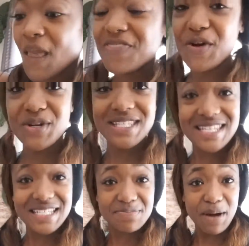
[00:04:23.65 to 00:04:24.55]

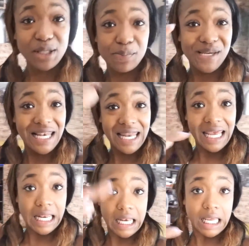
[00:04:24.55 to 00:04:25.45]
36 about to be
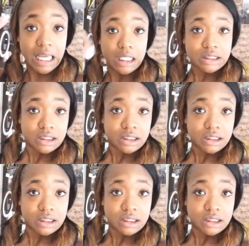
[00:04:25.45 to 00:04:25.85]
lit, lit.